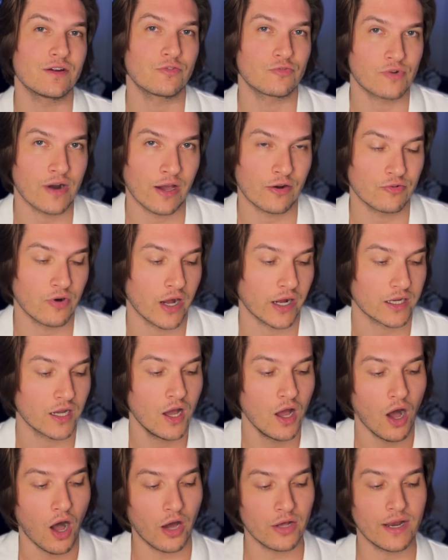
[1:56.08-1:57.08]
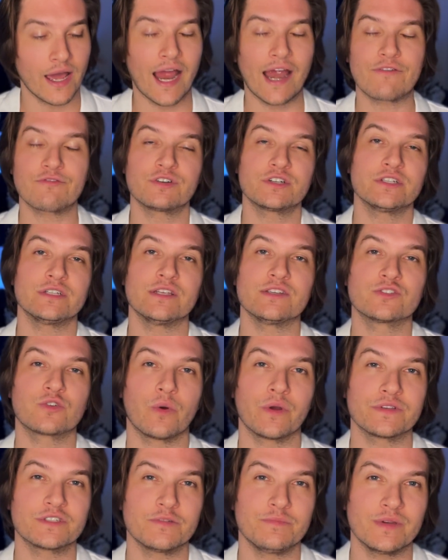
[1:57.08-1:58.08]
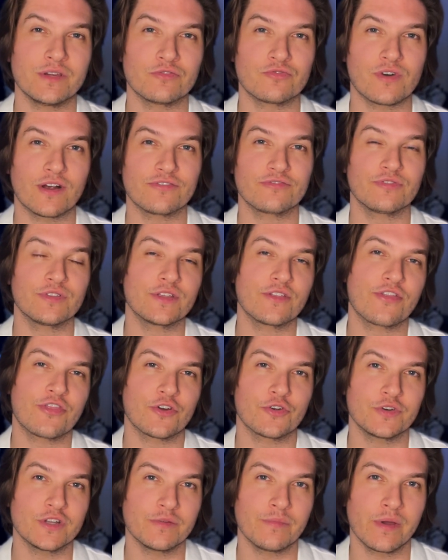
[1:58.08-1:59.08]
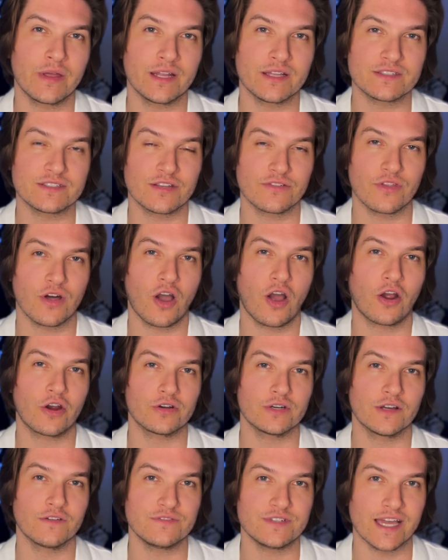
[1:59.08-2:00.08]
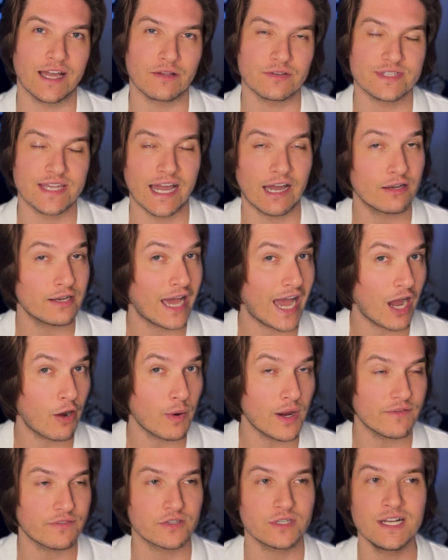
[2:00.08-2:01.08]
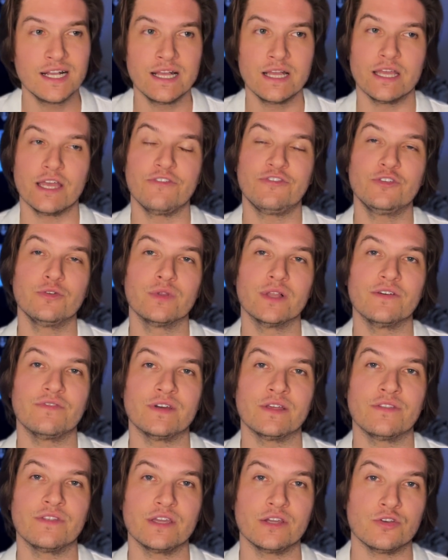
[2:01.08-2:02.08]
Round Rock. On average, it is going to be roughly 30 minutes to the heart of downtown. However, if you live in the